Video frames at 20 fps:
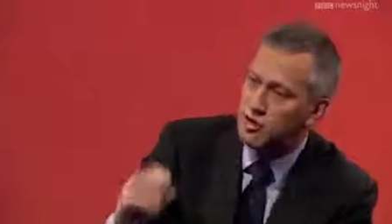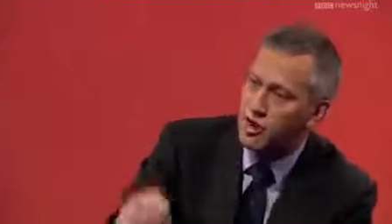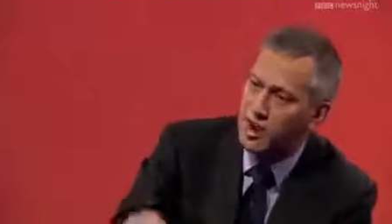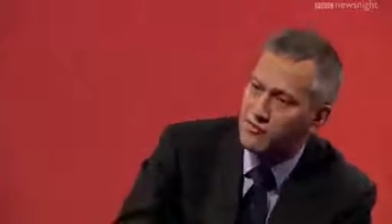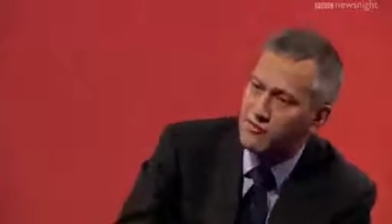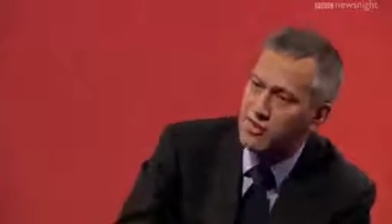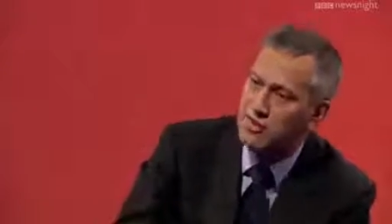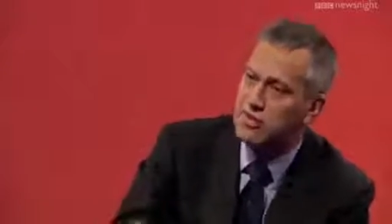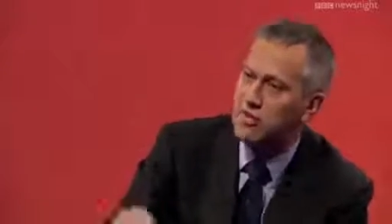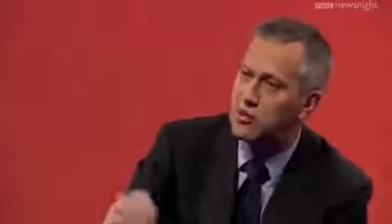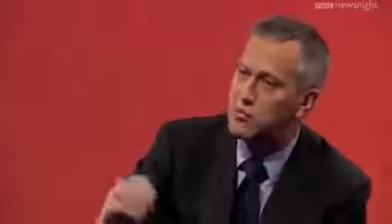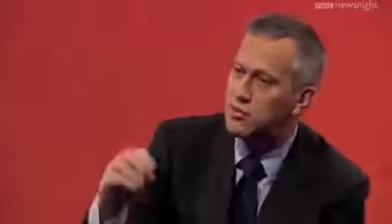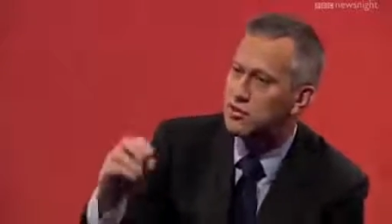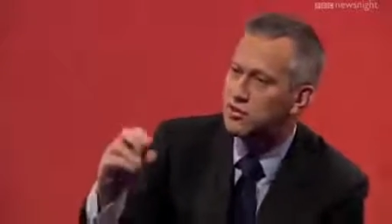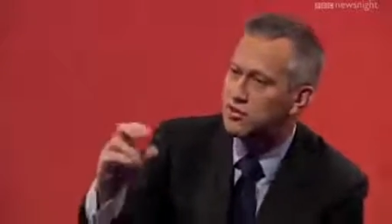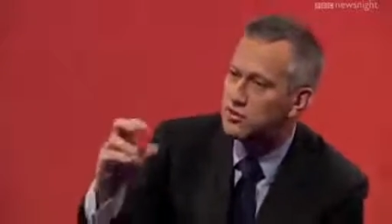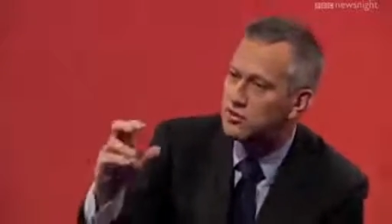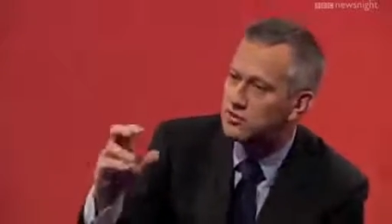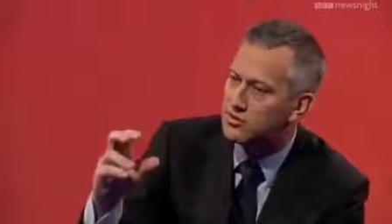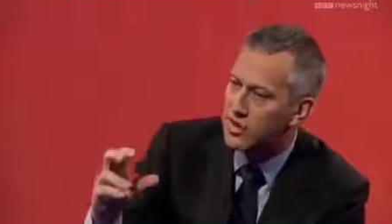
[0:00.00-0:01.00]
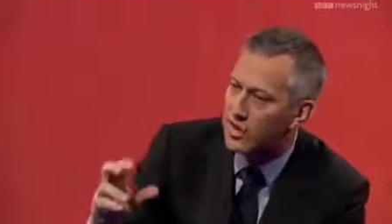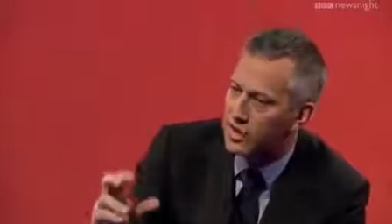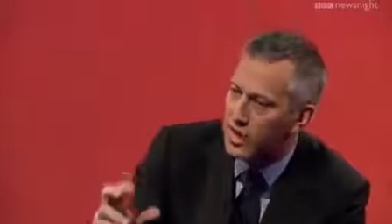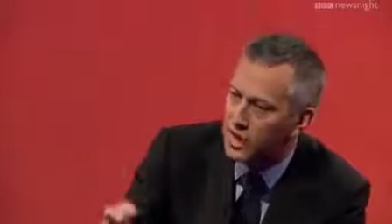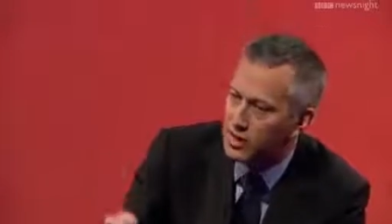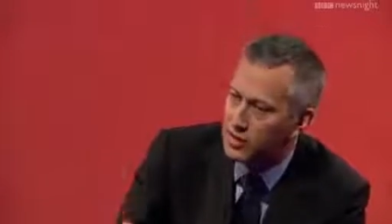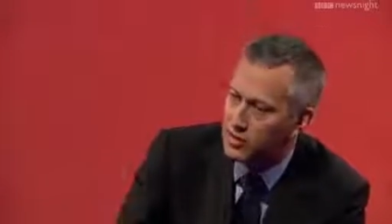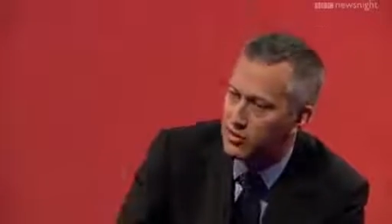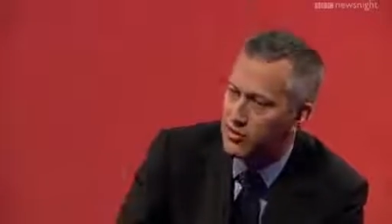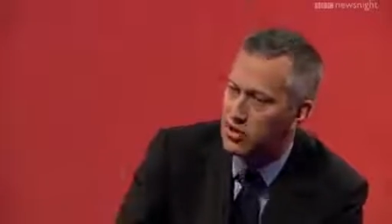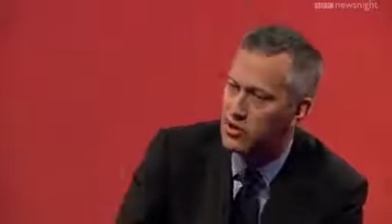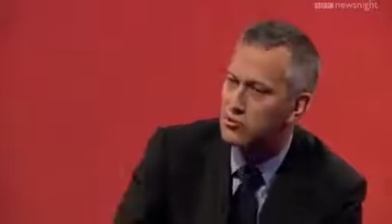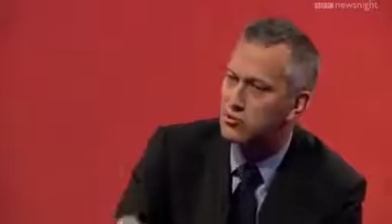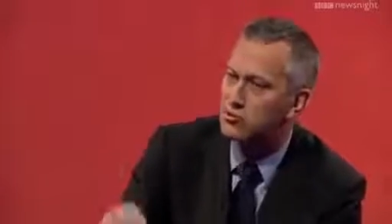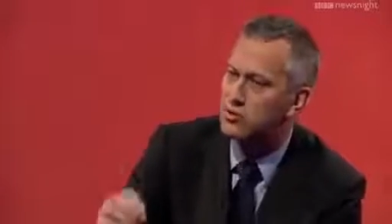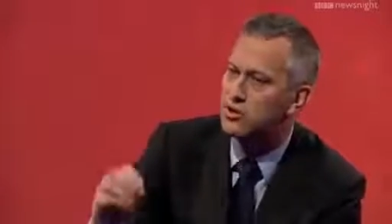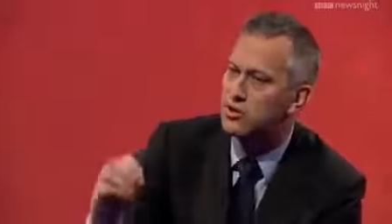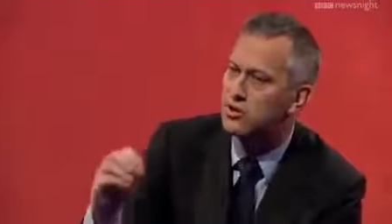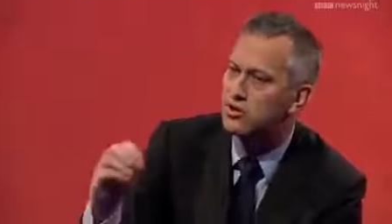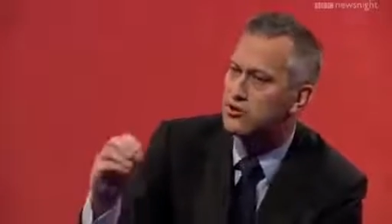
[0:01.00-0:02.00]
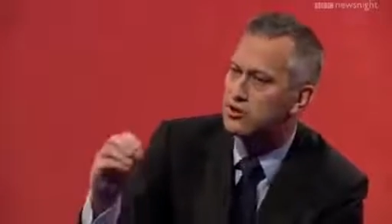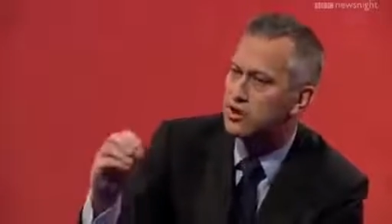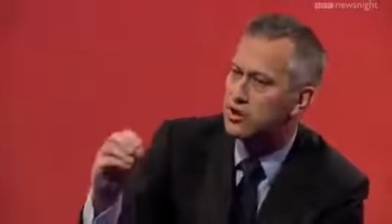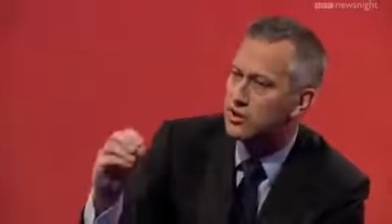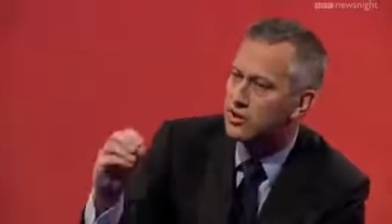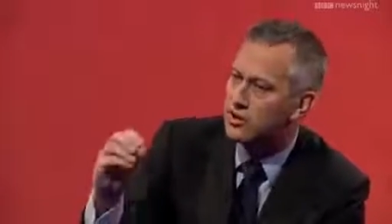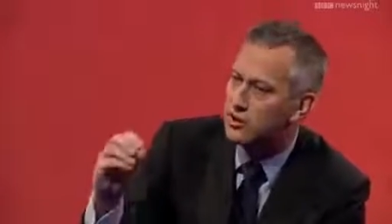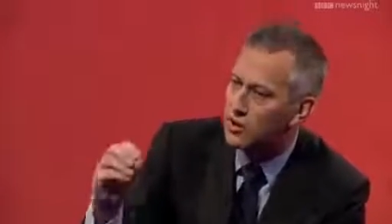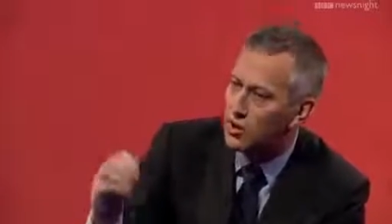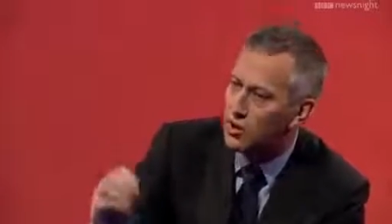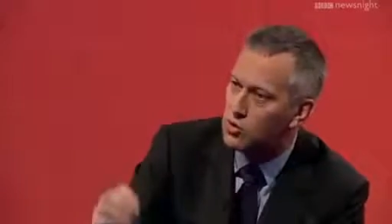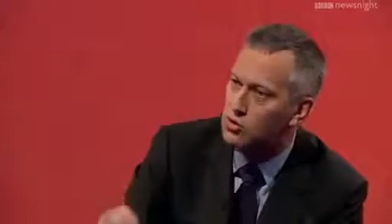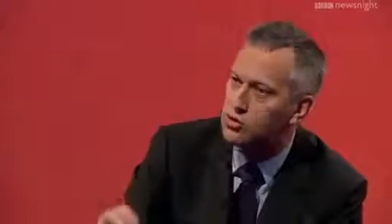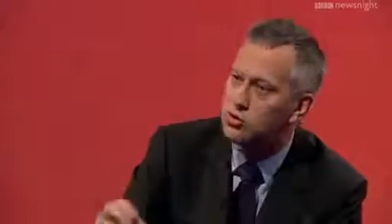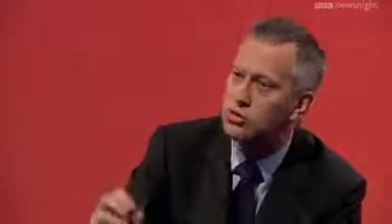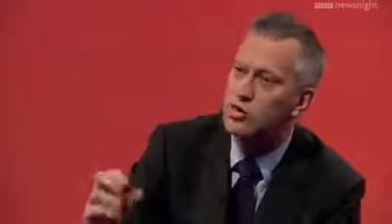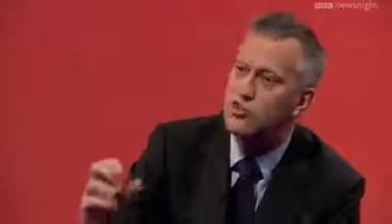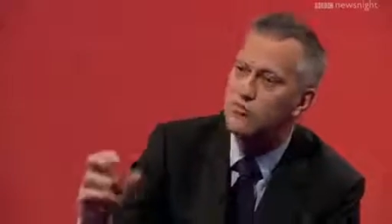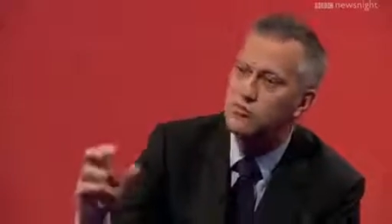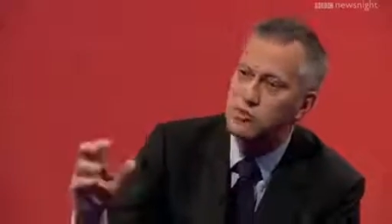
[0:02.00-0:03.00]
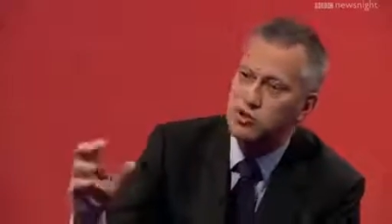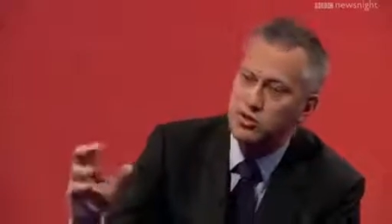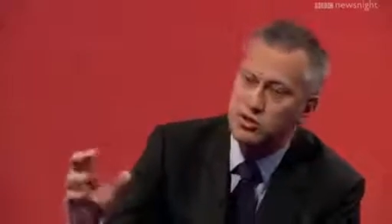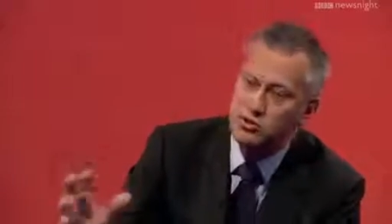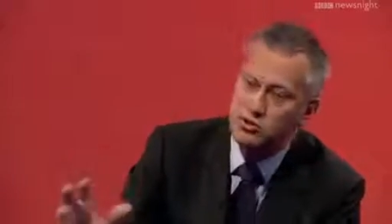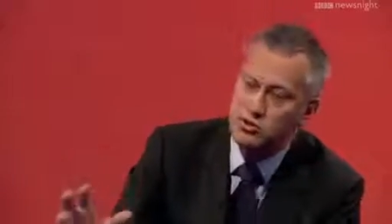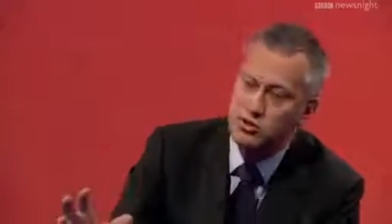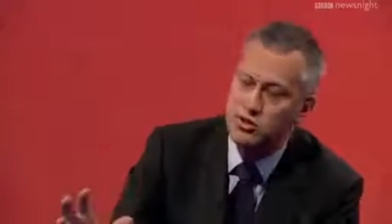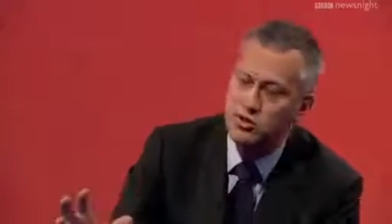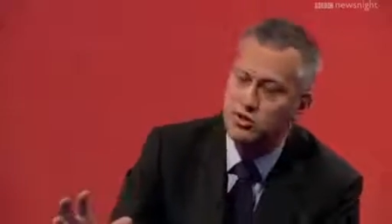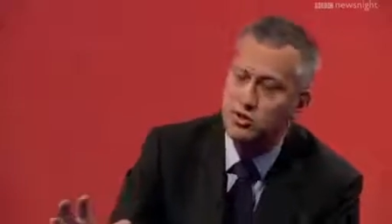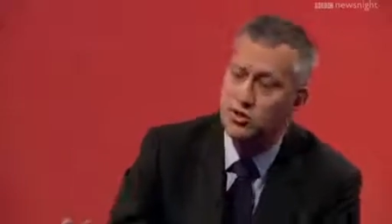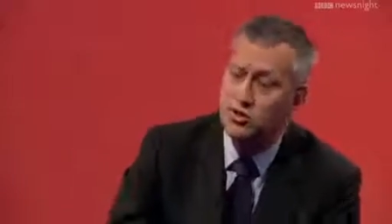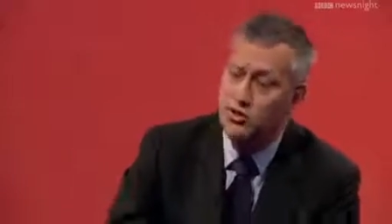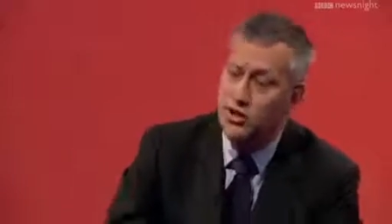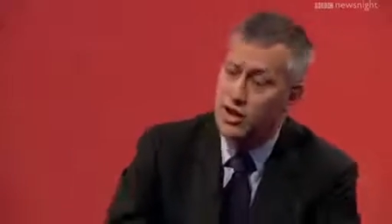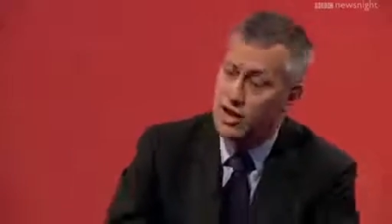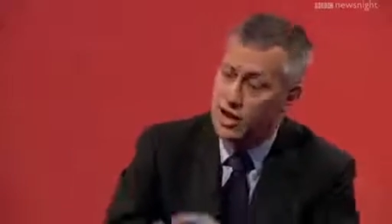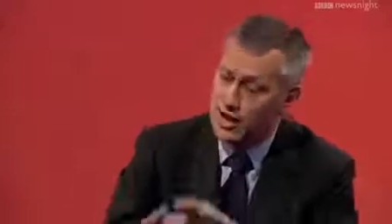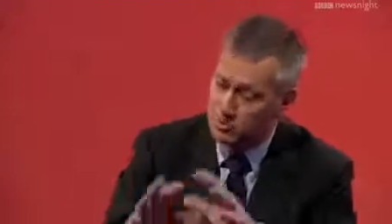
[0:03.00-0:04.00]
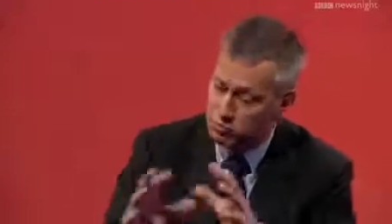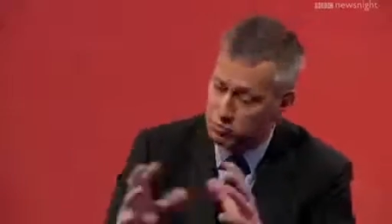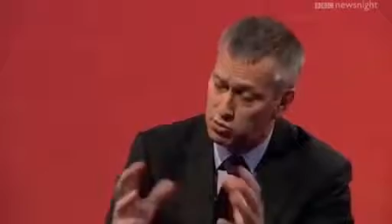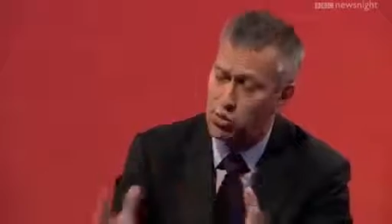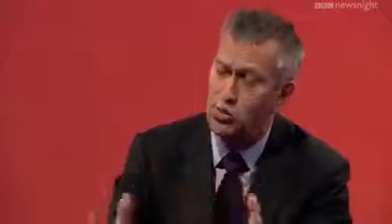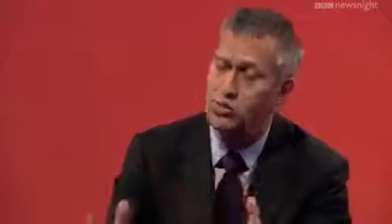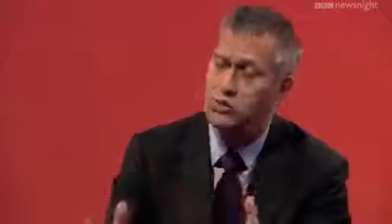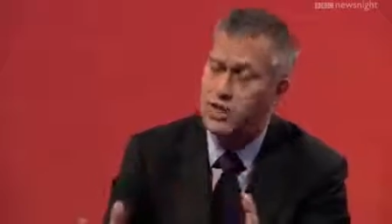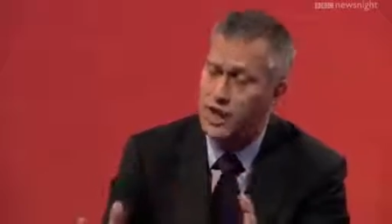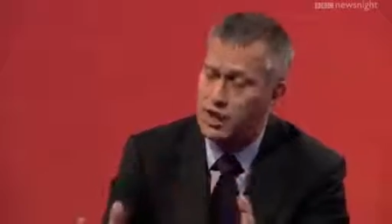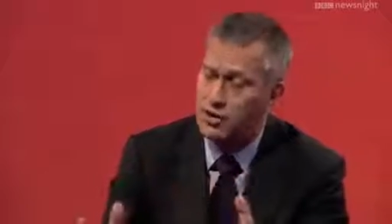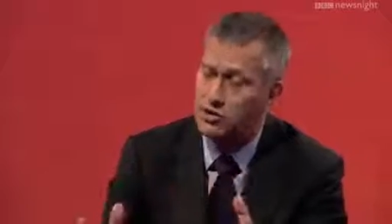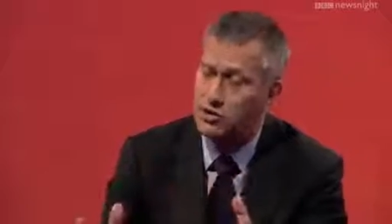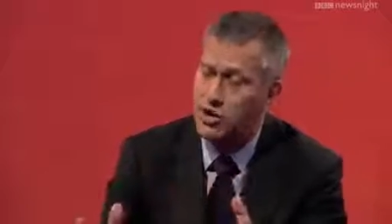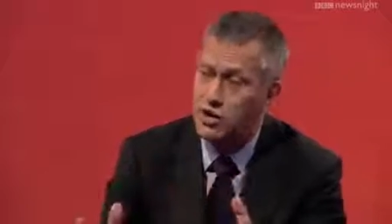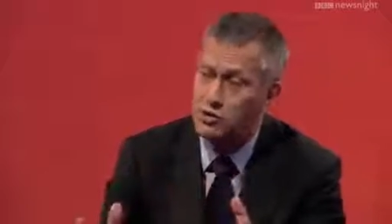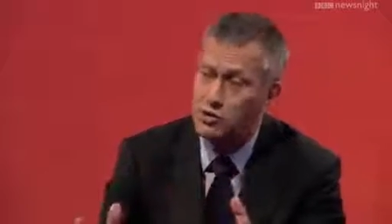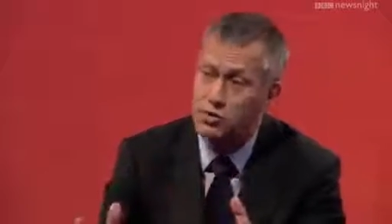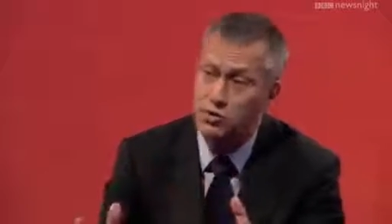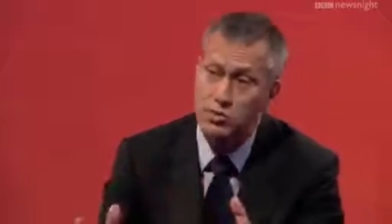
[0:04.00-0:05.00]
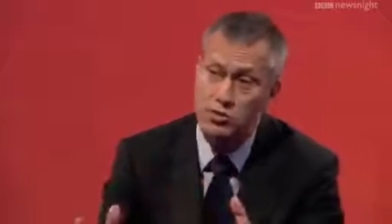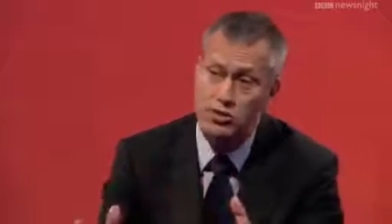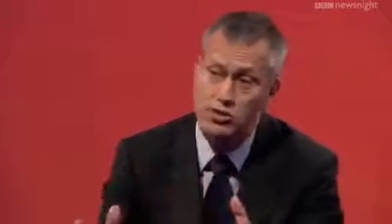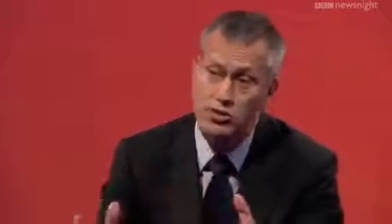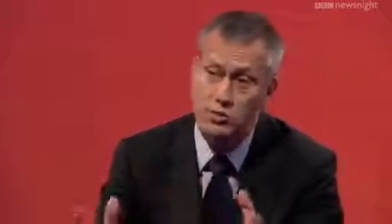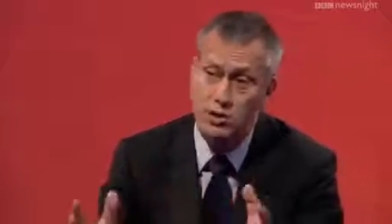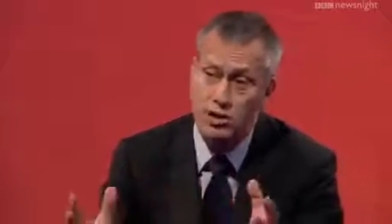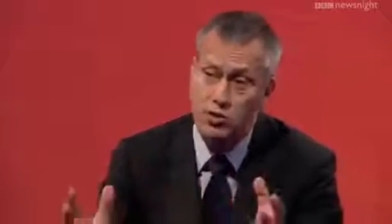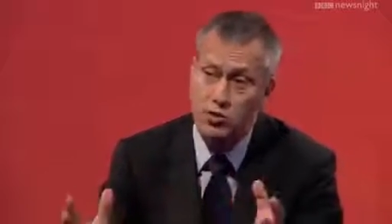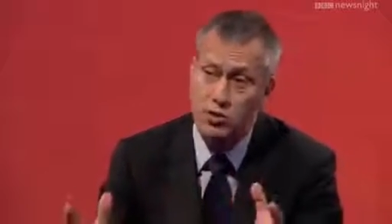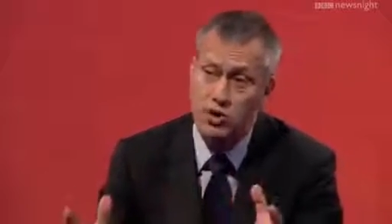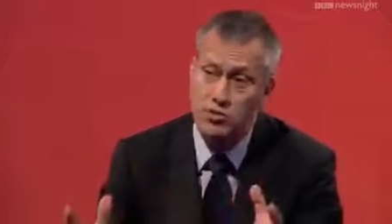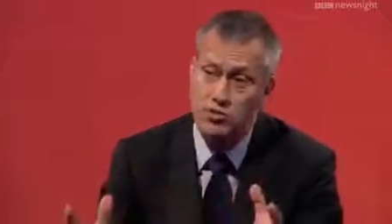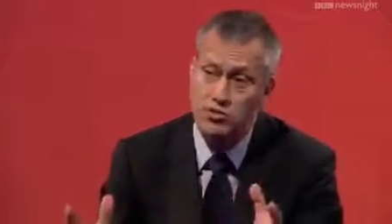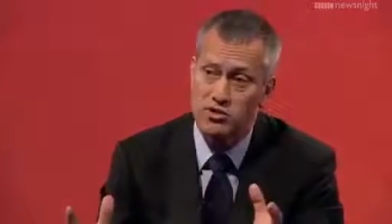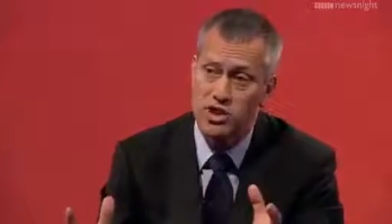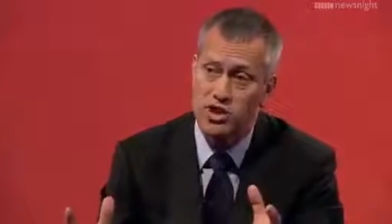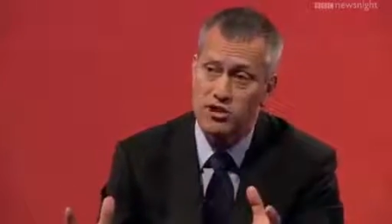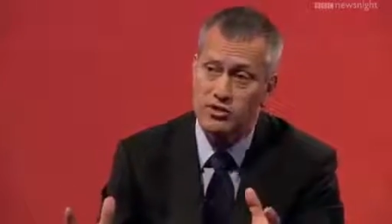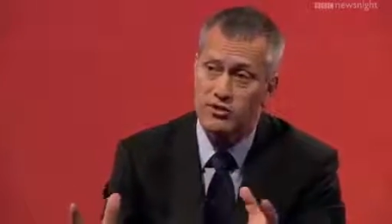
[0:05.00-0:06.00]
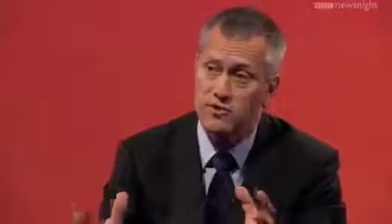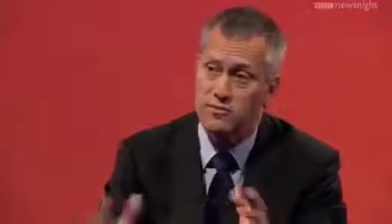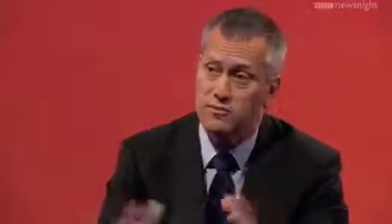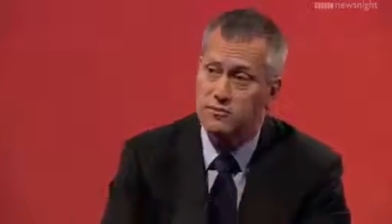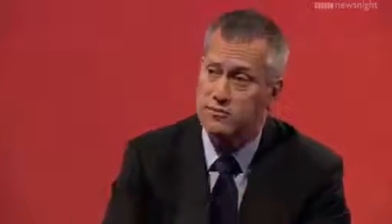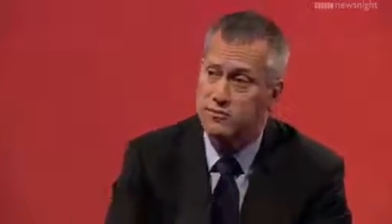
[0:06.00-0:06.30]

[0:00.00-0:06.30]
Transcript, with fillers: private companies, health companies, local government communities, and brought down childhood obesity by 20%.